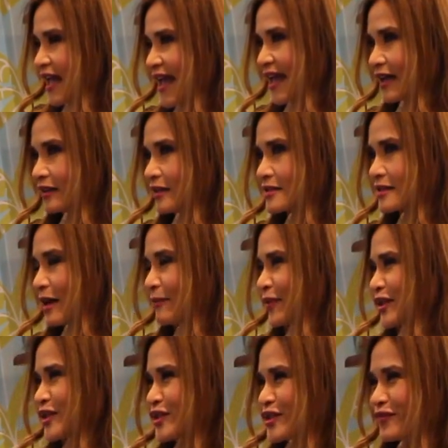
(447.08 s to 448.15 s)
and he's got
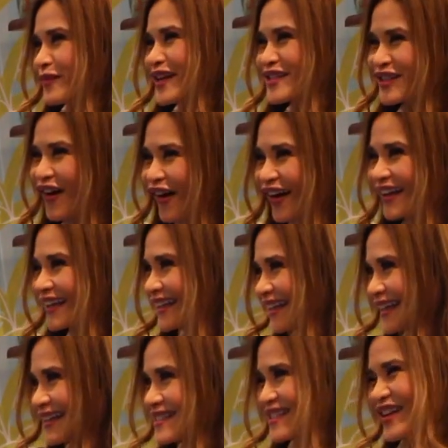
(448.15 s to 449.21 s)
pictures of my dog in
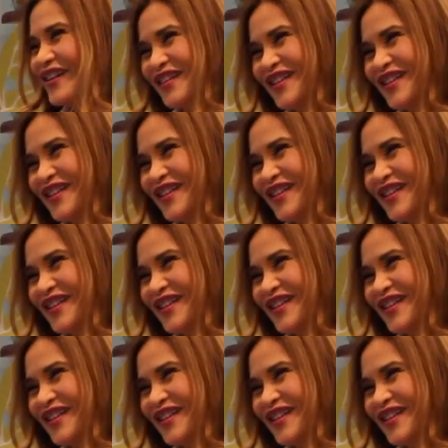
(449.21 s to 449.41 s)
it, so